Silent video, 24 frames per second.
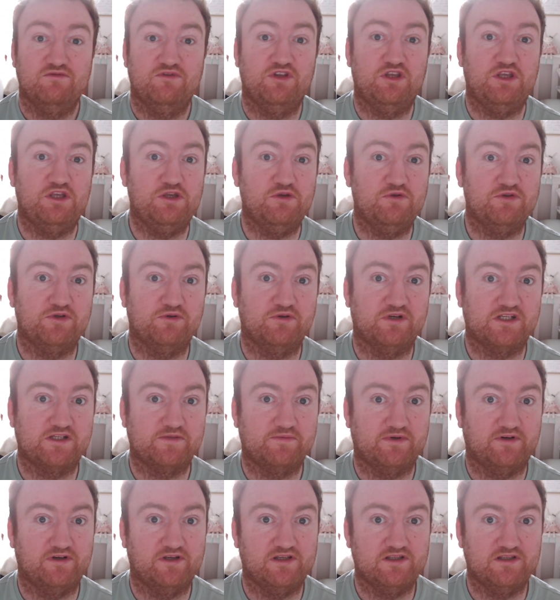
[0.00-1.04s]
the user
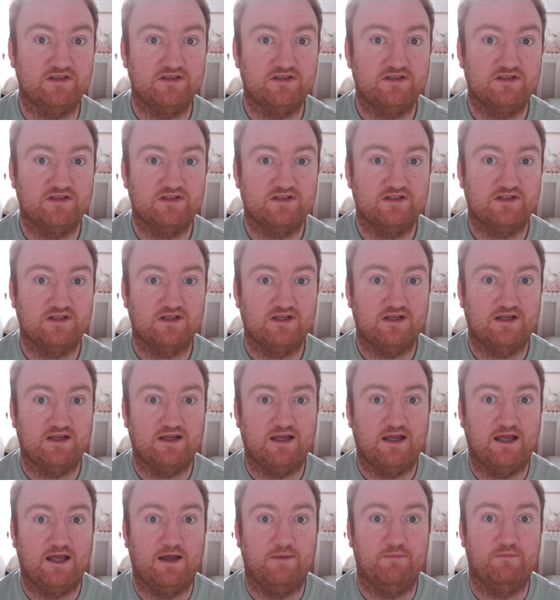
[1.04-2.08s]
experience
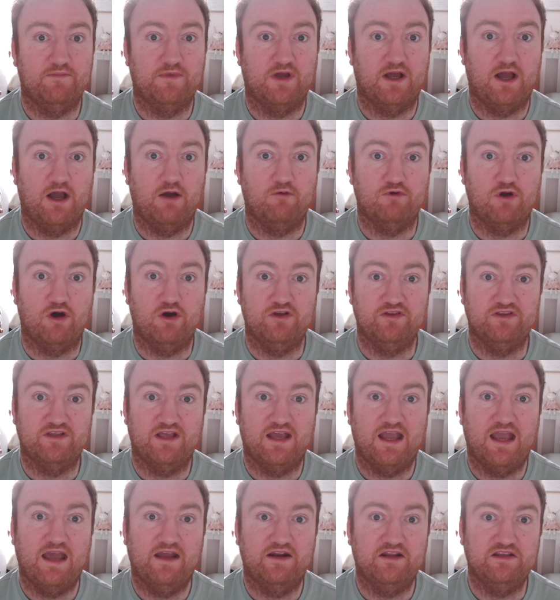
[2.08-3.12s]
um, around
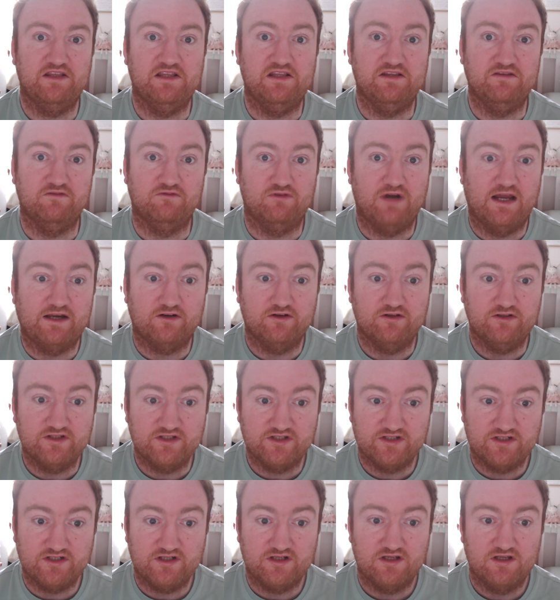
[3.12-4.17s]
editing
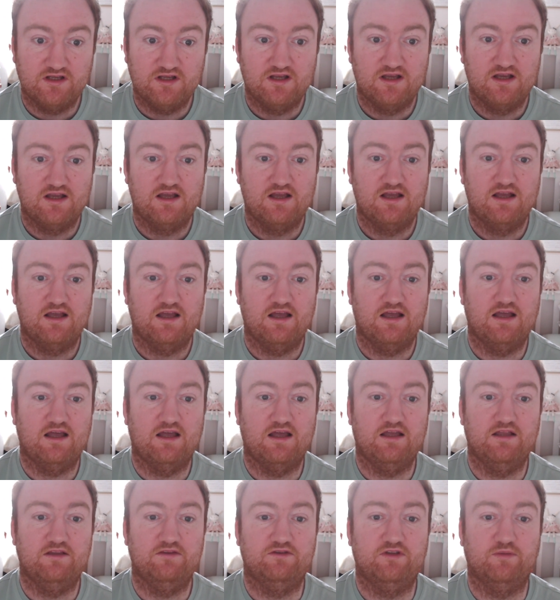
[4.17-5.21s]
records,
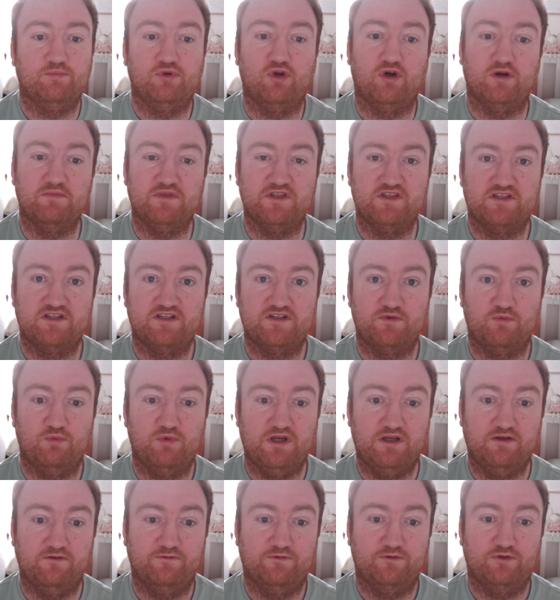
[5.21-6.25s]
and deployments
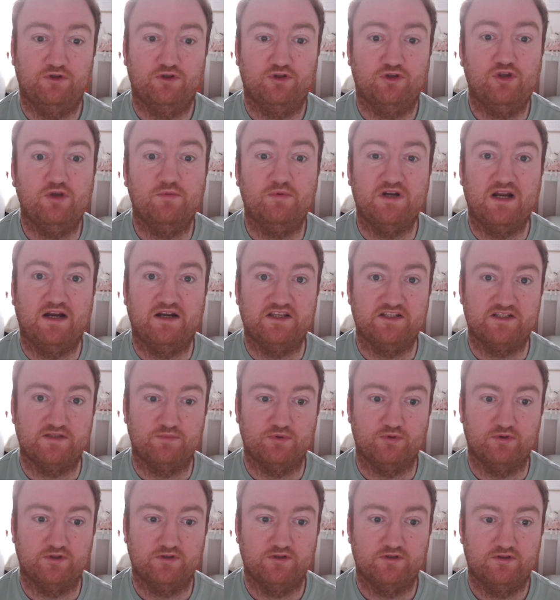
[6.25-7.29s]
with Kubernetes
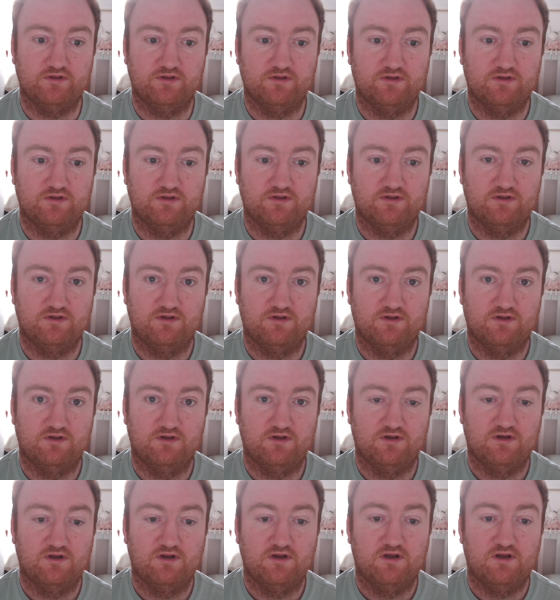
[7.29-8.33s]
support.
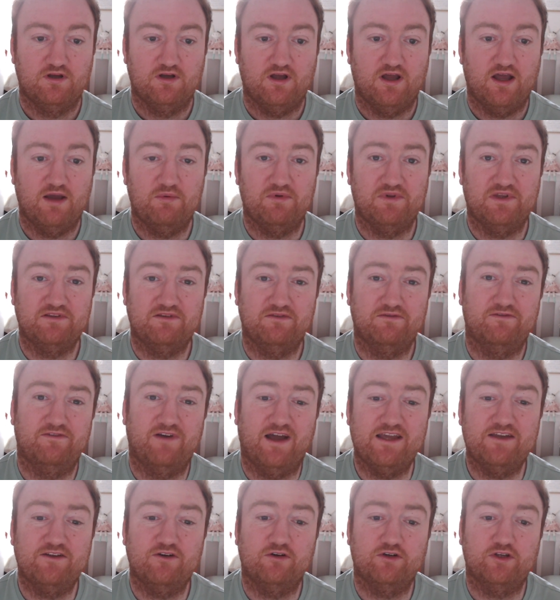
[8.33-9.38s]
I would like to
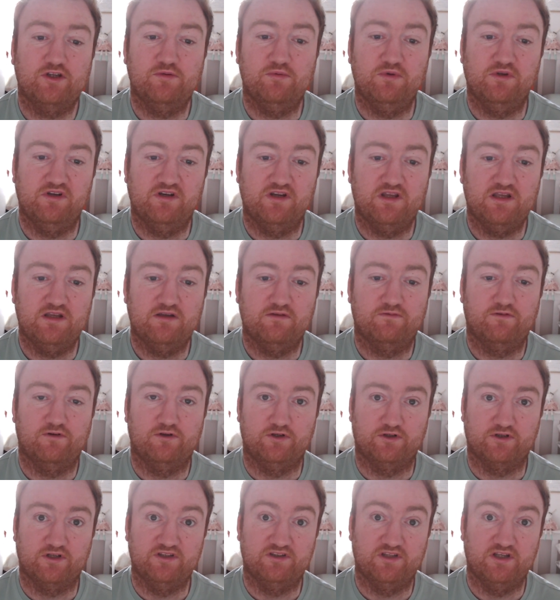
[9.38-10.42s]
thank our community for
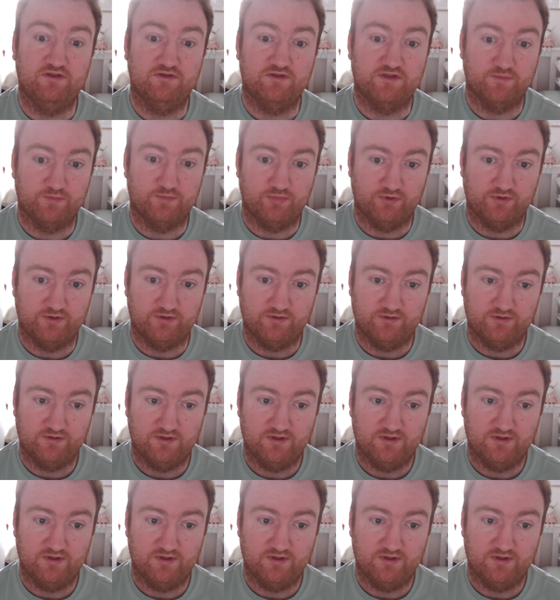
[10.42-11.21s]
their continued support.